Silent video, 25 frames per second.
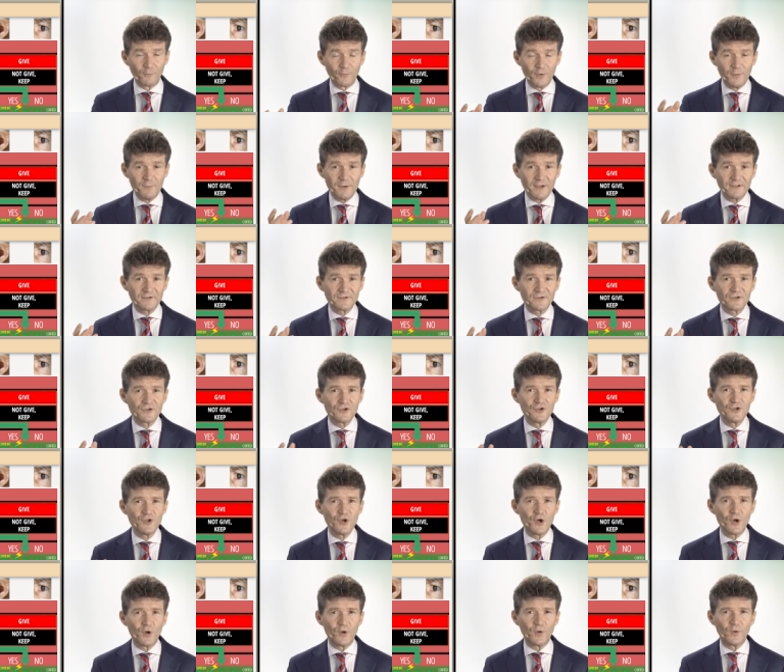We must
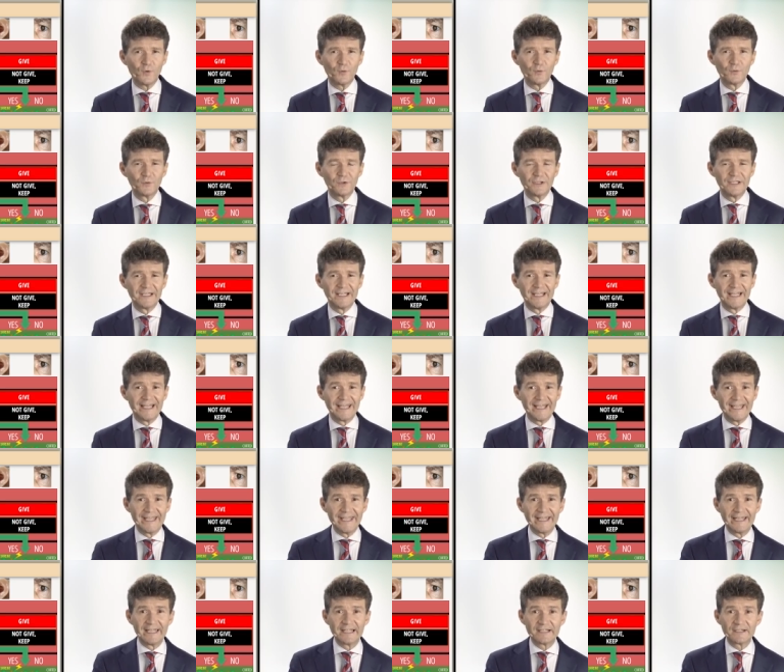know.
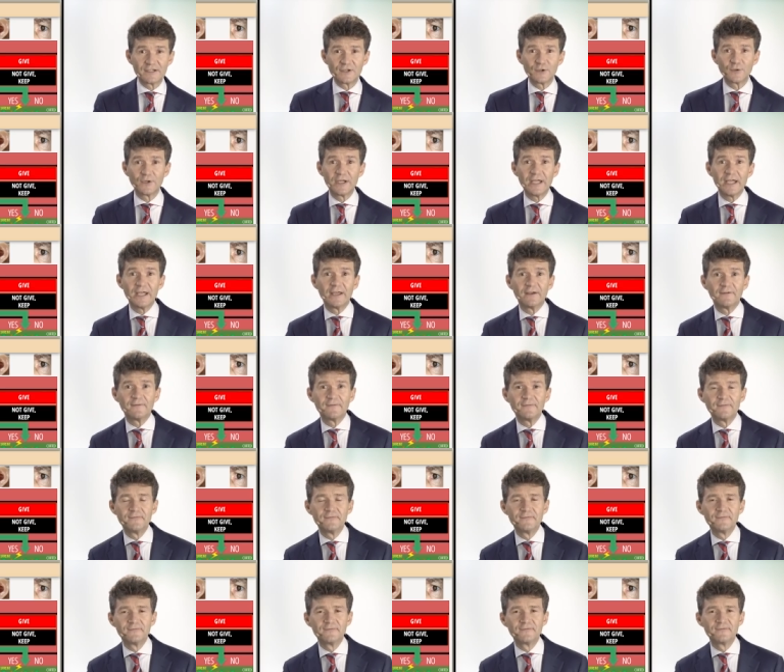It is to
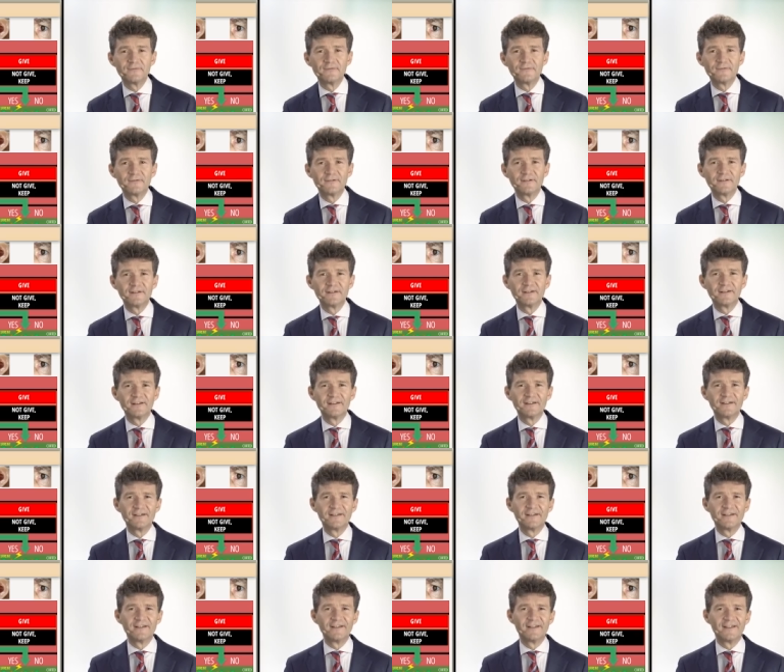give.
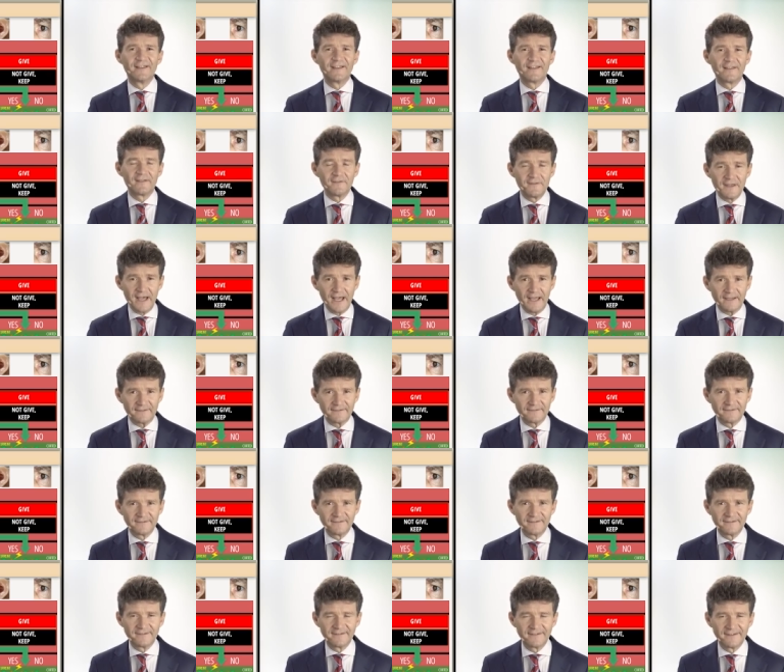That
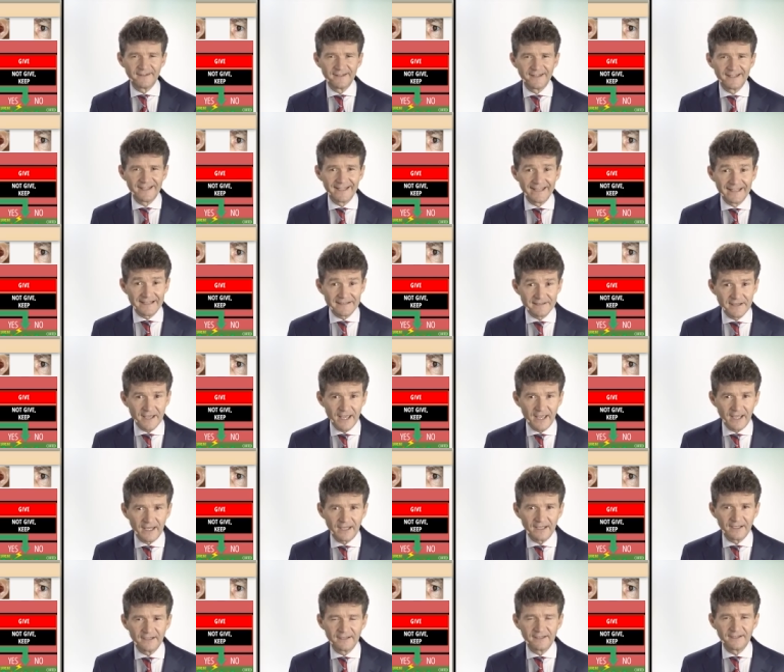is
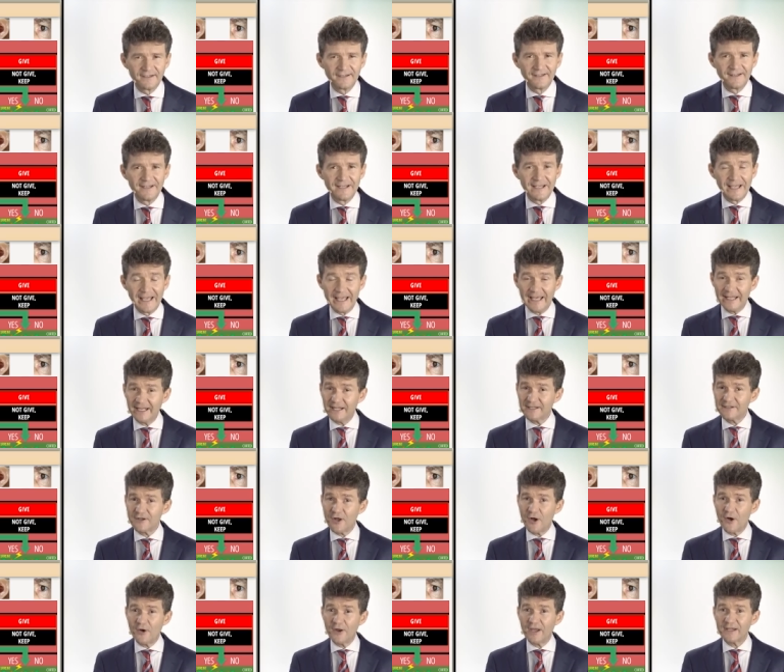gain. And
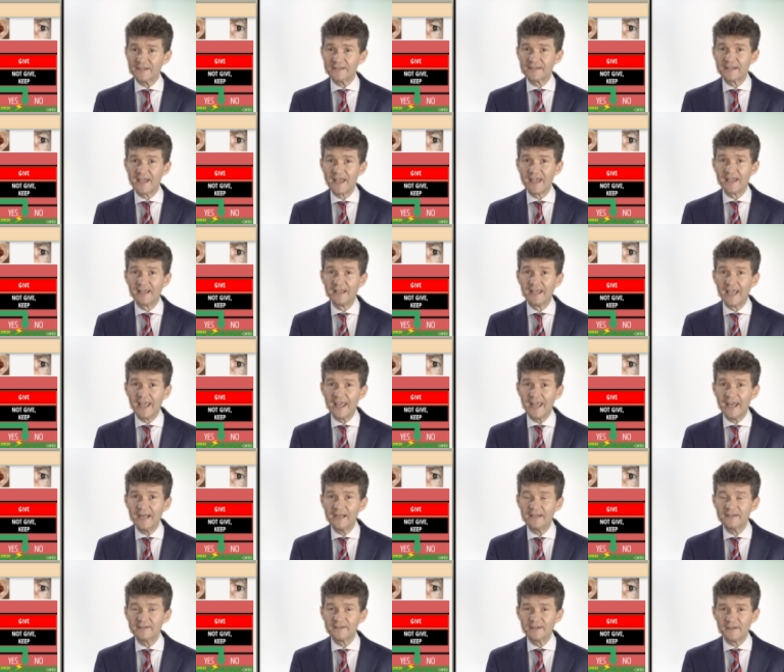as long as
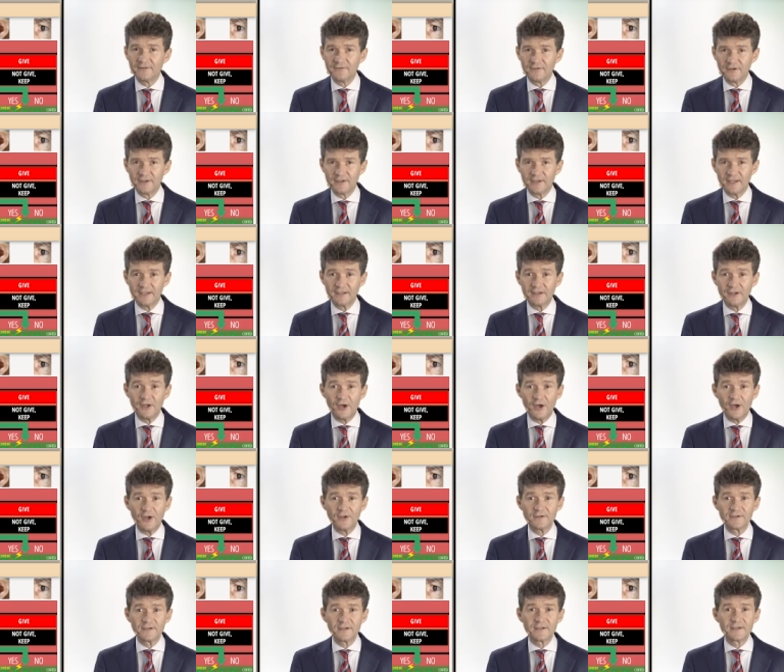gain is giving and
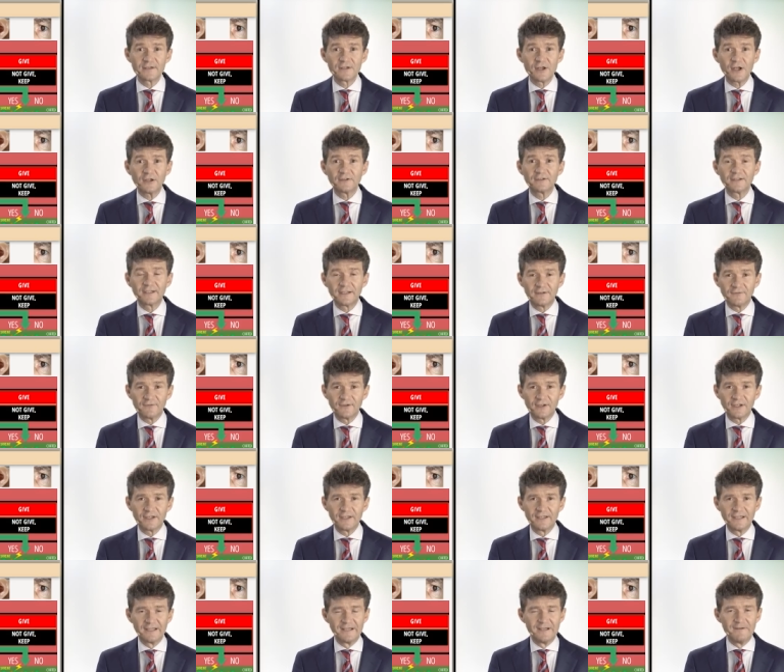loss is not
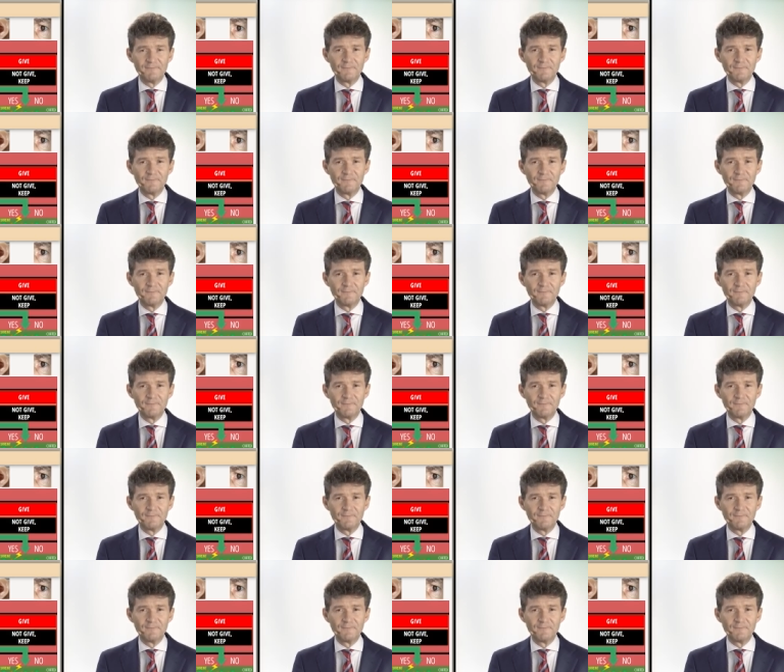giving